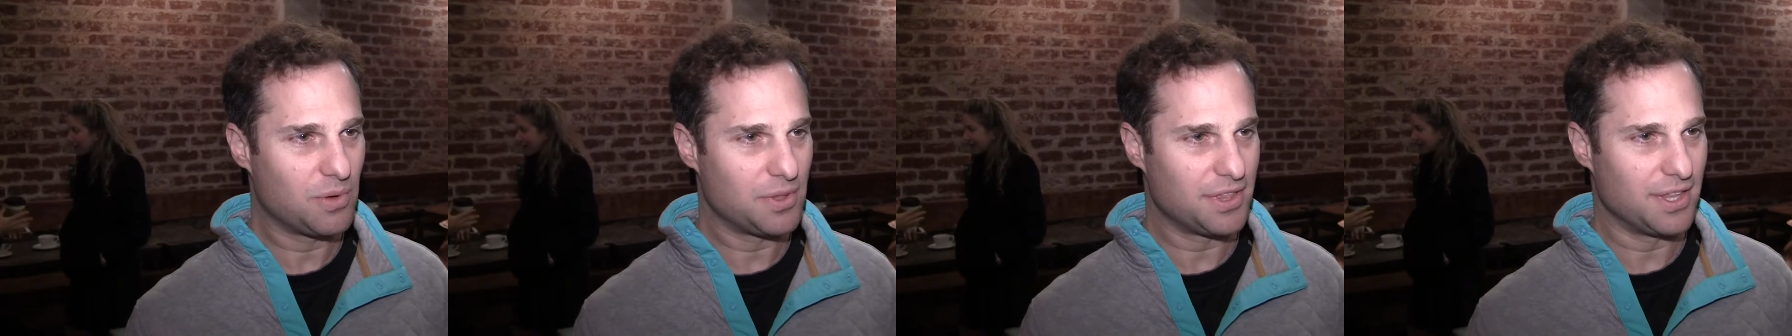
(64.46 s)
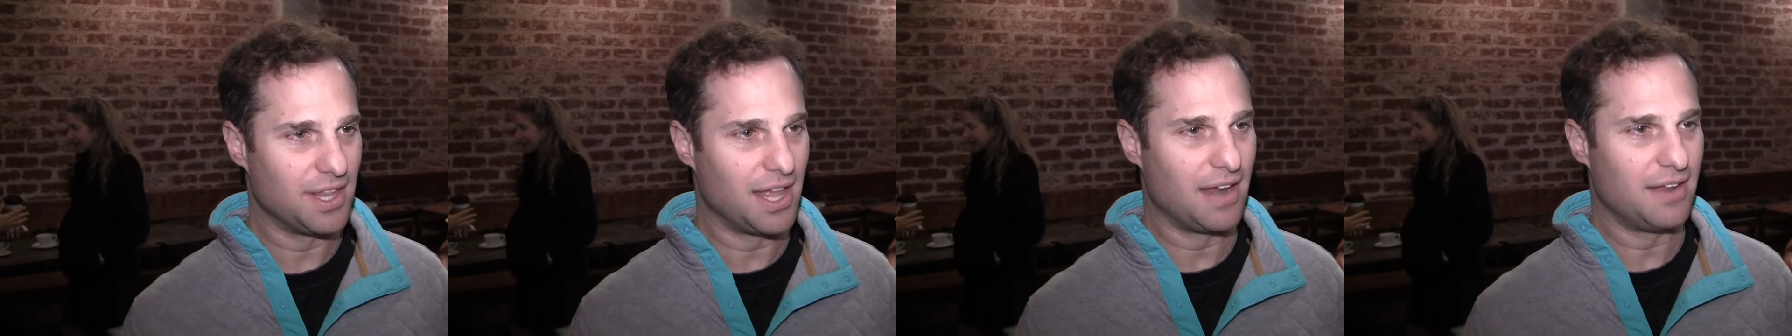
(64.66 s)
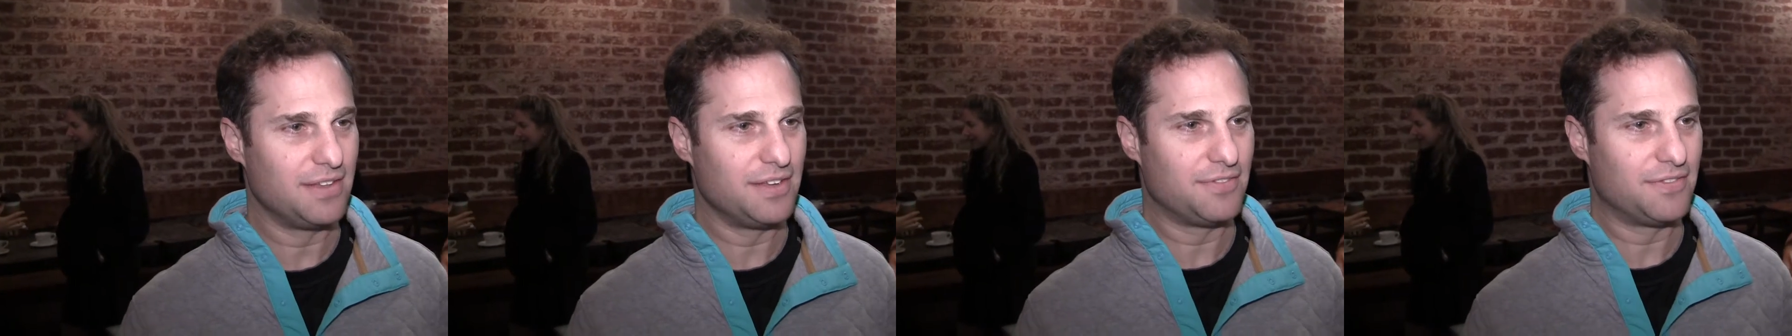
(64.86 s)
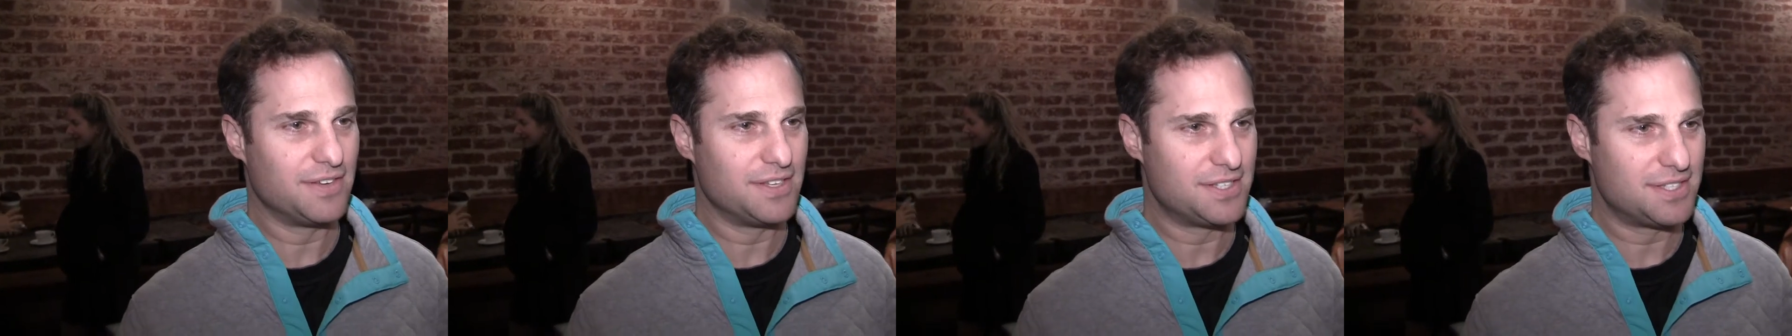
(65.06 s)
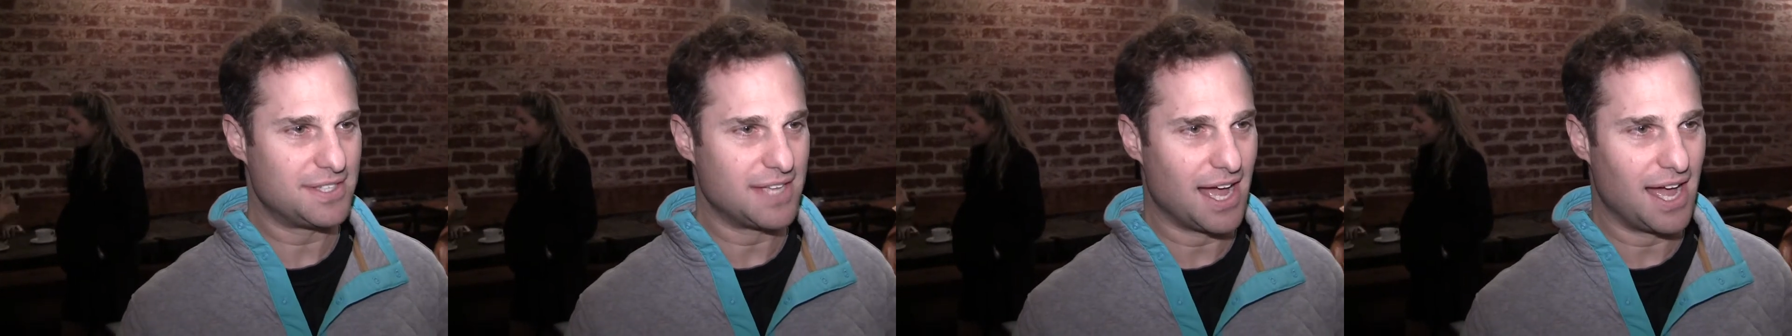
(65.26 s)
with a lot of
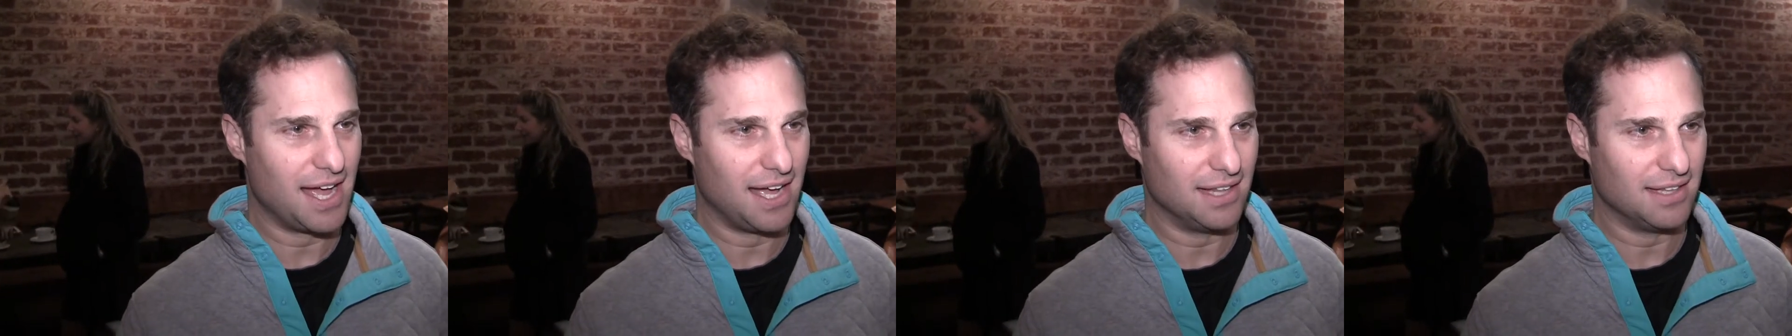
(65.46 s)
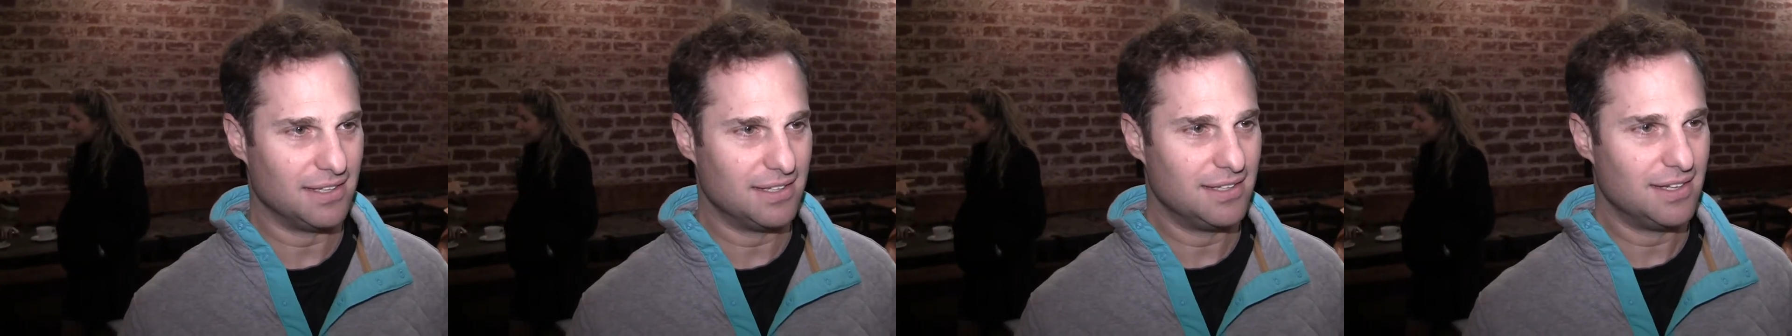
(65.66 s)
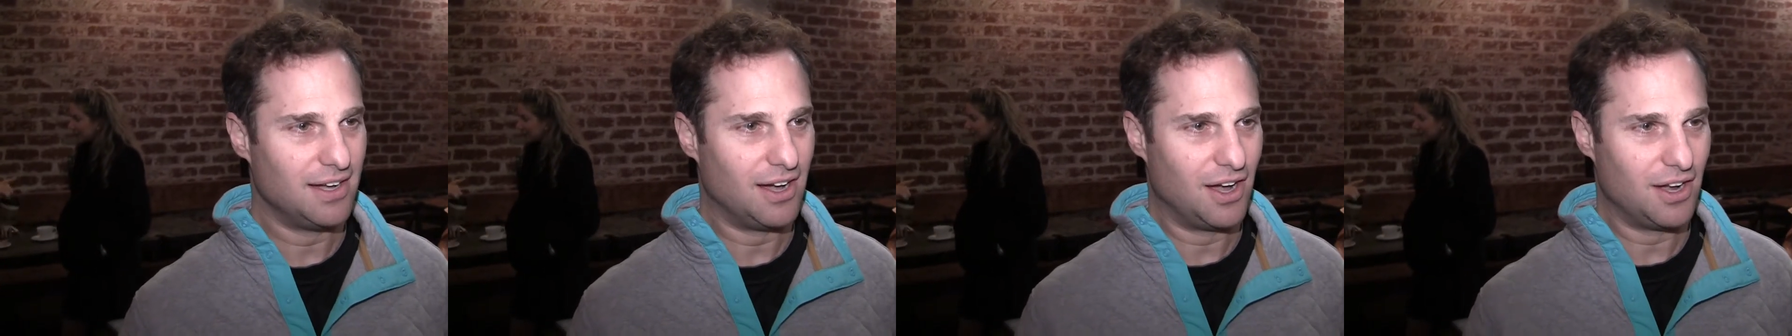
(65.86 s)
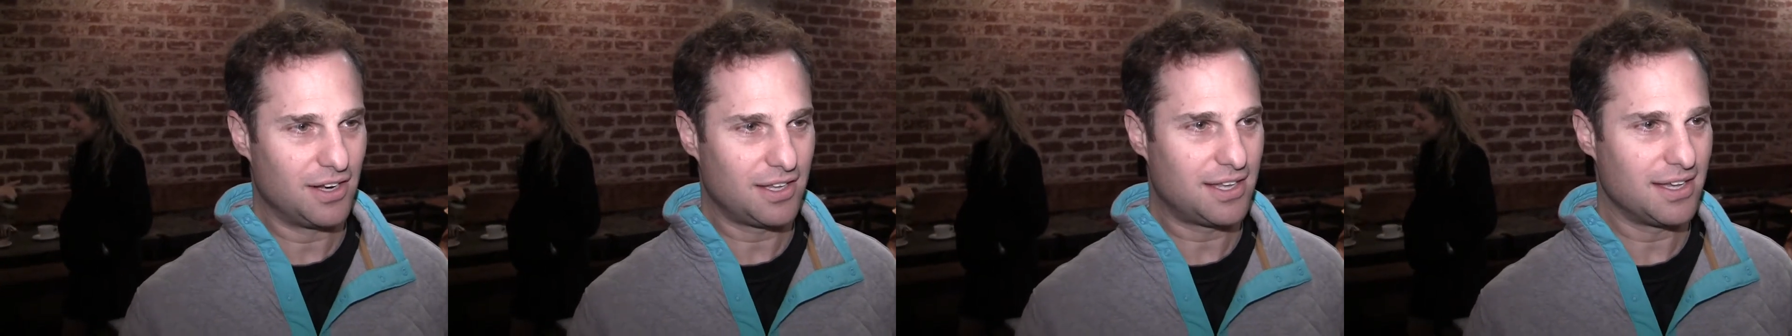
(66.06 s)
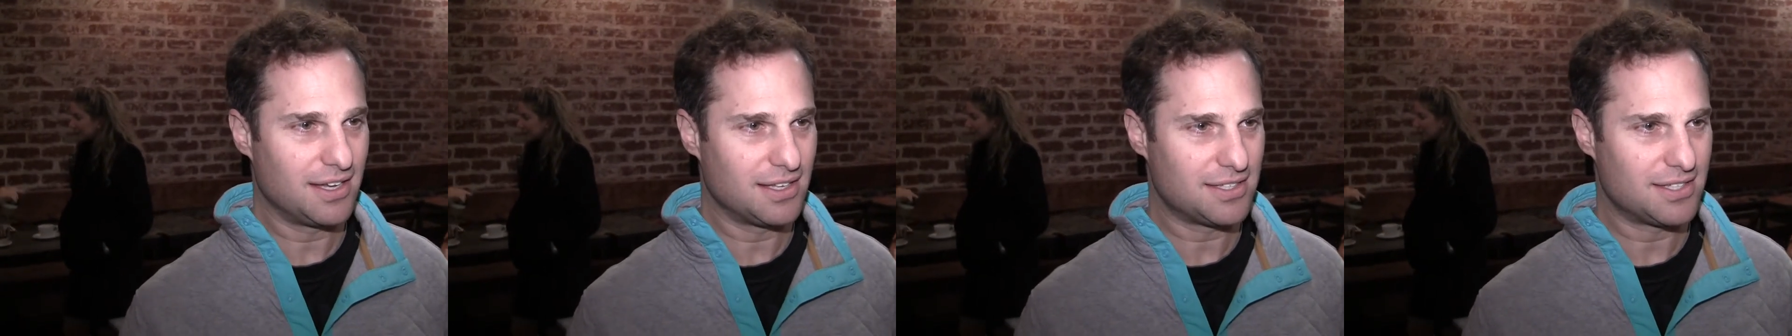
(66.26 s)
different style on
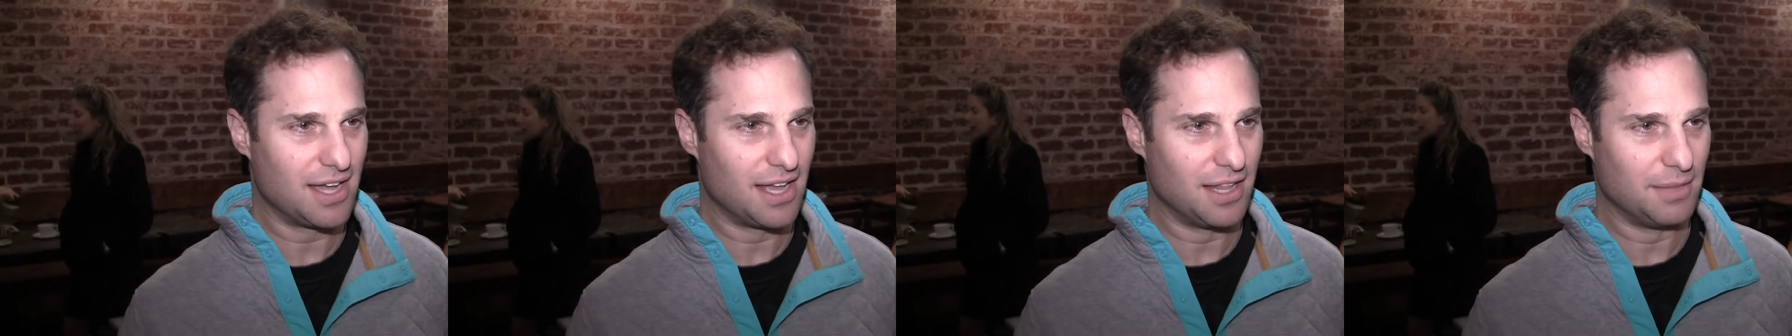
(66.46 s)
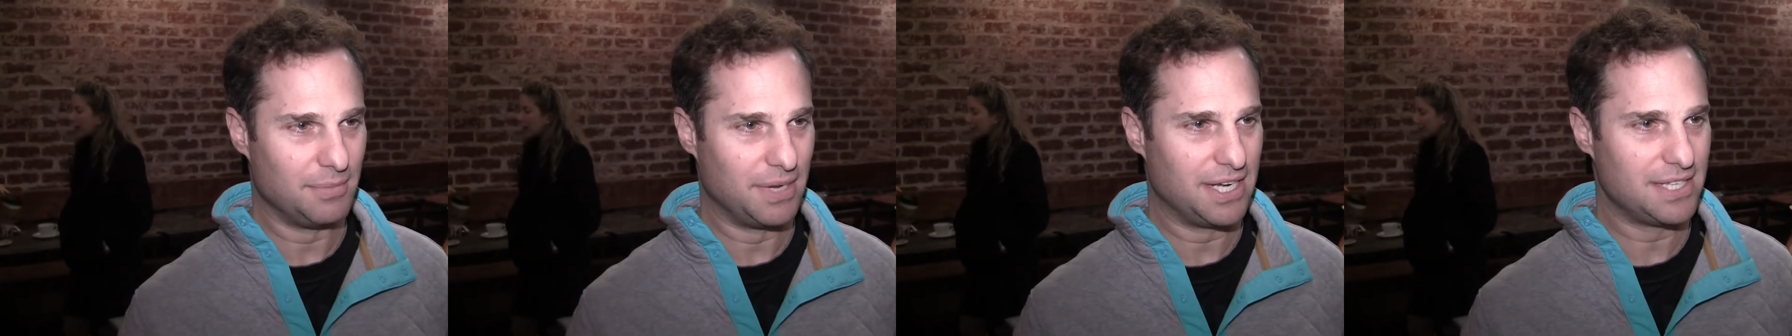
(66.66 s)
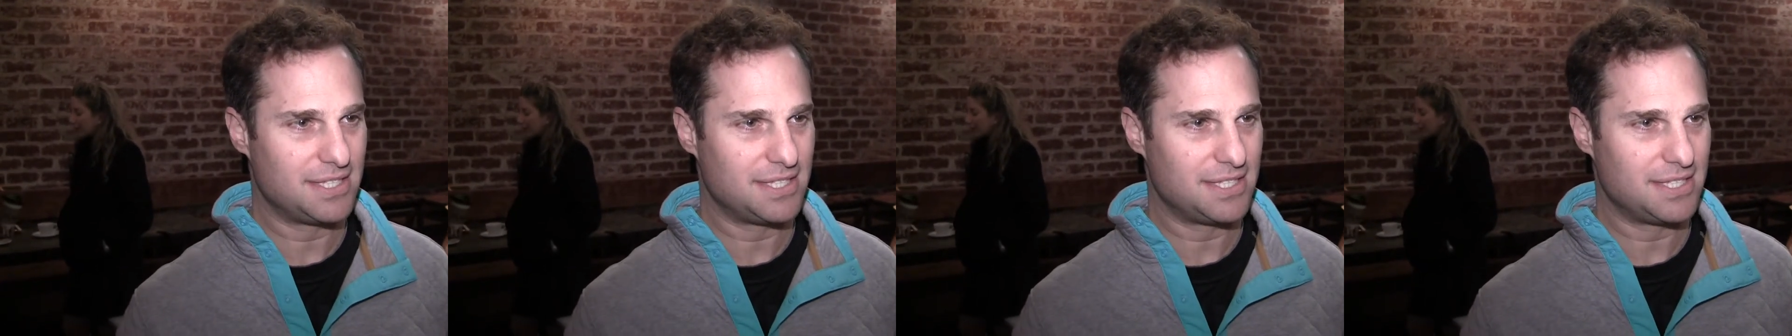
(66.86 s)
King Solomon.